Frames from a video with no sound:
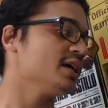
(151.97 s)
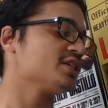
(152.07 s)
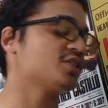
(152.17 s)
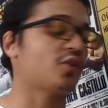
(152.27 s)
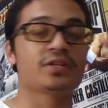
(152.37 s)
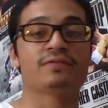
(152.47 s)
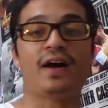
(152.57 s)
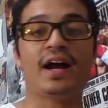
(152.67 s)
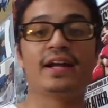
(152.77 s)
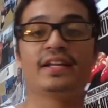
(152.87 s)
starting to
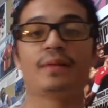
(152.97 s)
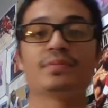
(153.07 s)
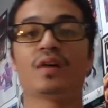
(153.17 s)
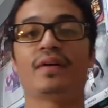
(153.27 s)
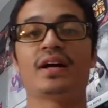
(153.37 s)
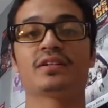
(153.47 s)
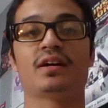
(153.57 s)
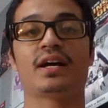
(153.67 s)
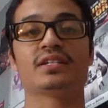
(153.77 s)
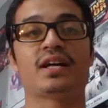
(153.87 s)
find himself as
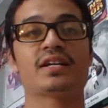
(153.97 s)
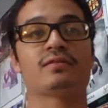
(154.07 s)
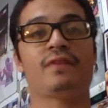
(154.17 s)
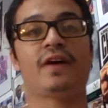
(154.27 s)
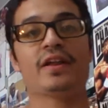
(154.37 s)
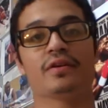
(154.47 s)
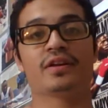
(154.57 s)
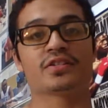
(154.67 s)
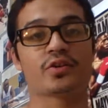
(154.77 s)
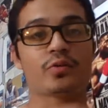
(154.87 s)
a fighter in
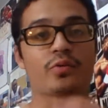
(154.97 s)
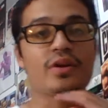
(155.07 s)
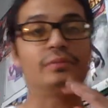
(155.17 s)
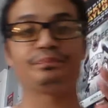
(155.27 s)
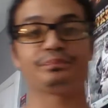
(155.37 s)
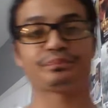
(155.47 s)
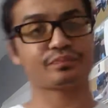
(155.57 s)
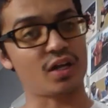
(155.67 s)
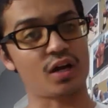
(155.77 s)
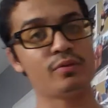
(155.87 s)
his career.
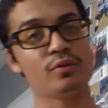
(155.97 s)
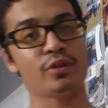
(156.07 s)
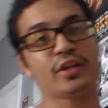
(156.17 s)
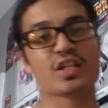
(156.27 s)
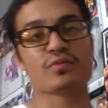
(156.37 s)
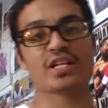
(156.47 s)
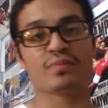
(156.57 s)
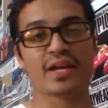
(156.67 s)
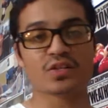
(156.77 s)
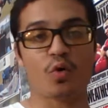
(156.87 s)
Look at his
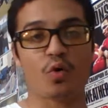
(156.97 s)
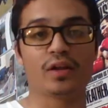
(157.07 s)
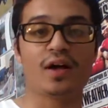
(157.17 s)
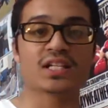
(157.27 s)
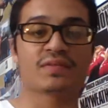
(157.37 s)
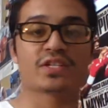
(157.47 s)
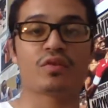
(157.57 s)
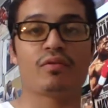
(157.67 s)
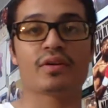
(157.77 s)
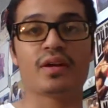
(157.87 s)
resume. His only loss of his
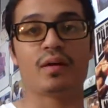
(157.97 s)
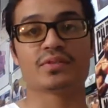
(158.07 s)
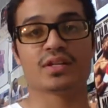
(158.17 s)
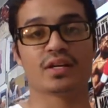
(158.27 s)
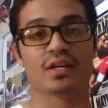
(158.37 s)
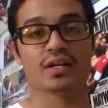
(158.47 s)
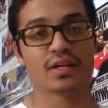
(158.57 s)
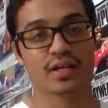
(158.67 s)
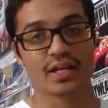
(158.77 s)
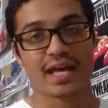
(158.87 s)
career comes at
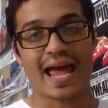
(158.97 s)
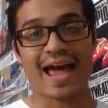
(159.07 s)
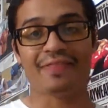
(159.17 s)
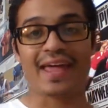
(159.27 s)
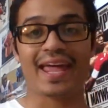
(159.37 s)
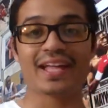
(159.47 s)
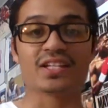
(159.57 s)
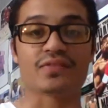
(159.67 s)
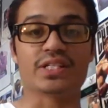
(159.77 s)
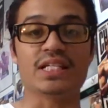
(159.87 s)
the
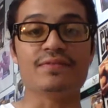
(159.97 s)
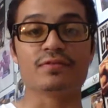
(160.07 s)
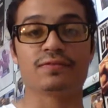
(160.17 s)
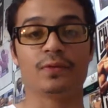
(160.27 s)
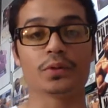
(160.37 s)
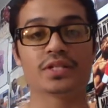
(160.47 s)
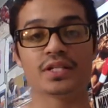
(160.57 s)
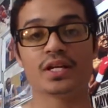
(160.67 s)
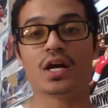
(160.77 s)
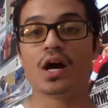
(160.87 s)
hands of Stephen
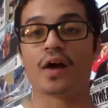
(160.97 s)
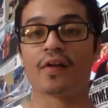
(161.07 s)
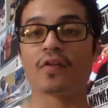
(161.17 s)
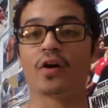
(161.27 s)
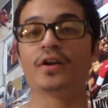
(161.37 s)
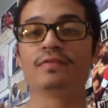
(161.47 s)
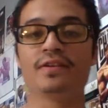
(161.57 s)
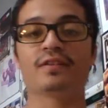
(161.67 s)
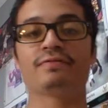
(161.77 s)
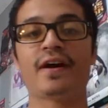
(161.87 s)
Fulton, another
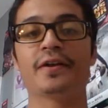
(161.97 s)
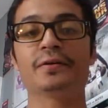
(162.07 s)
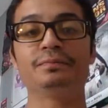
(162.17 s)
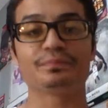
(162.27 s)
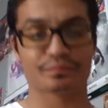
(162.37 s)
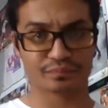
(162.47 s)
undefeated fighter.